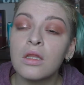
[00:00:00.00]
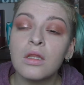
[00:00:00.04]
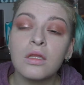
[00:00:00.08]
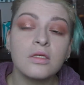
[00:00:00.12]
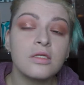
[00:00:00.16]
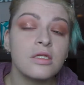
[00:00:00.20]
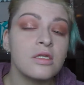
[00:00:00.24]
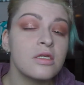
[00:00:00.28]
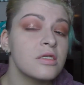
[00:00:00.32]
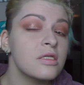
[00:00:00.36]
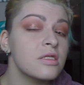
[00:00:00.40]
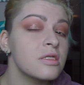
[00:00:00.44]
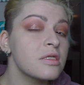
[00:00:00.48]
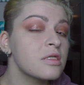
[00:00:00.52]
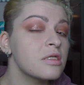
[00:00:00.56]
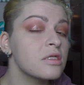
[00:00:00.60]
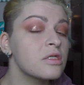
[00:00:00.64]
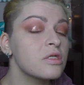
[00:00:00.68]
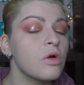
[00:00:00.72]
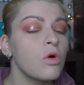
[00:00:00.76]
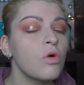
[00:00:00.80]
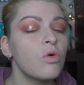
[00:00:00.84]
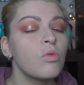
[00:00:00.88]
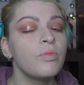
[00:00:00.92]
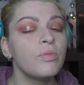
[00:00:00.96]
This is
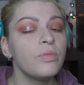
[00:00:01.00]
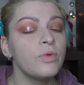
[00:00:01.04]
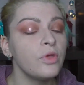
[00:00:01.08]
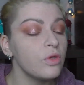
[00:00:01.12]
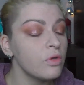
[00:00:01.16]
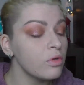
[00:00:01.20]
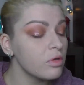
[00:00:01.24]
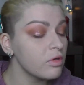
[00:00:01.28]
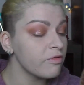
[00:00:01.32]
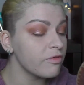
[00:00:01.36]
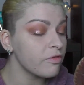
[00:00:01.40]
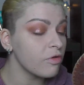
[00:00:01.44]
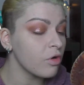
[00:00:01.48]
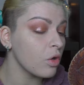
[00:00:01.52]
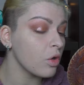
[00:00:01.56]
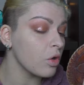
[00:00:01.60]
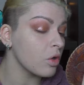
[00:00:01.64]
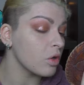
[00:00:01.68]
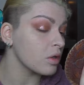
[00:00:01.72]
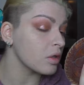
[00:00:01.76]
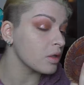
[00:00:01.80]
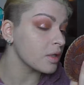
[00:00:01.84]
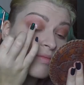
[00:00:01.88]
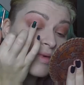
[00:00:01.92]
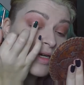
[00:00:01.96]
so beautiful.
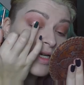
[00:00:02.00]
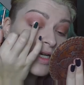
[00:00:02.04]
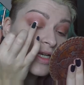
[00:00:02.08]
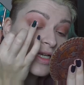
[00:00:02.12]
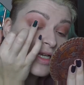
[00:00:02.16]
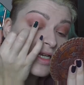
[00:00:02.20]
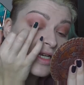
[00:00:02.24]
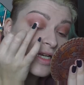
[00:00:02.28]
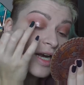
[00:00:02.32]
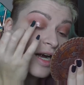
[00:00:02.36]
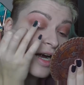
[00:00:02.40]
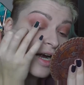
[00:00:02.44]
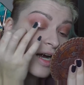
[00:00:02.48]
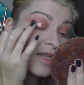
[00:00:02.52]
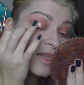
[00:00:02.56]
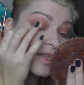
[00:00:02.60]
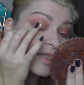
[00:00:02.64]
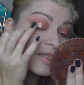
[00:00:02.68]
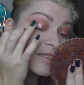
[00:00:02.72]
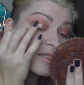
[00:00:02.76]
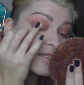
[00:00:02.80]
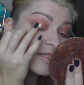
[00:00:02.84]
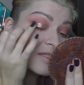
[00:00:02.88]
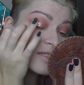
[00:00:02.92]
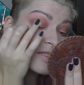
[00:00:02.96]
Oh my
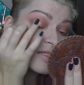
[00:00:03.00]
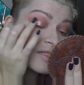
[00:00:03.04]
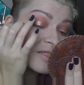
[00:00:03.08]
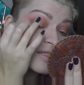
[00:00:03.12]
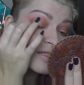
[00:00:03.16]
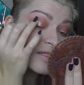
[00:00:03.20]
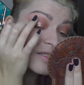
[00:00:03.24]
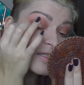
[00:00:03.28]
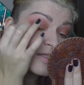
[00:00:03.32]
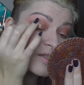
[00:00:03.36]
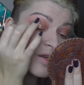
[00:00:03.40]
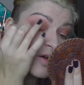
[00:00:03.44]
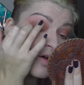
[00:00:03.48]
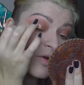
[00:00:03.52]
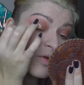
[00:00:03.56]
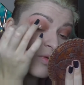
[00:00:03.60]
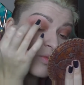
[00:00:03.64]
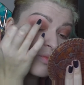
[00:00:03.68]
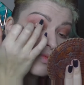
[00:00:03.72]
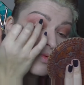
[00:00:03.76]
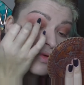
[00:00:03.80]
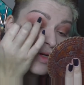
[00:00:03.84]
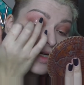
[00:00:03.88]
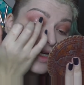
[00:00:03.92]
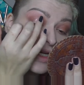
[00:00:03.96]
god, this is
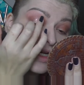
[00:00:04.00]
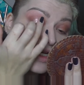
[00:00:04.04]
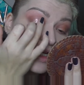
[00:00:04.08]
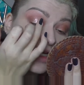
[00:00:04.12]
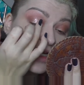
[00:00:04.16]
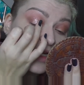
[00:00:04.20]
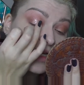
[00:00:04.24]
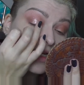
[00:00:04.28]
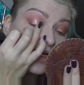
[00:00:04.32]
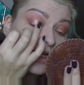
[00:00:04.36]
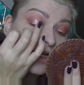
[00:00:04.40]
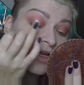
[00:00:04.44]
so pretty.